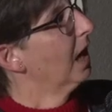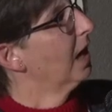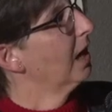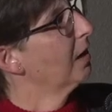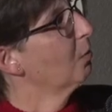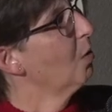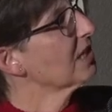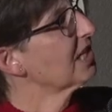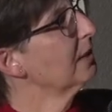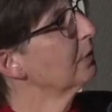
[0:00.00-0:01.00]
Uh,
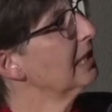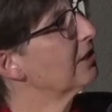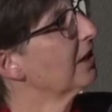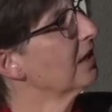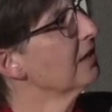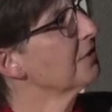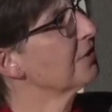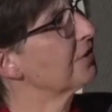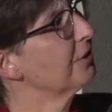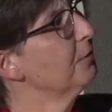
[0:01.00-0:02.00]
once he
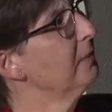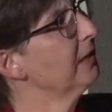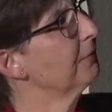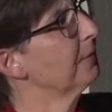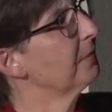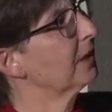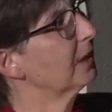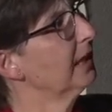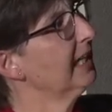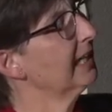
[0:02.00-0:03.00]
returns, two men from the
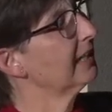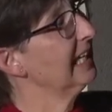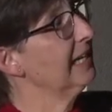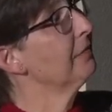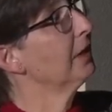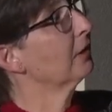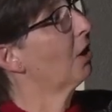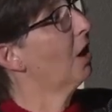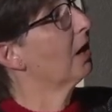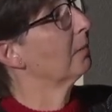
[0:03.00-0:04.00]
Klan in their
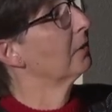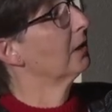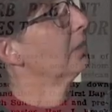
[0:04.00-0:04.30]
garb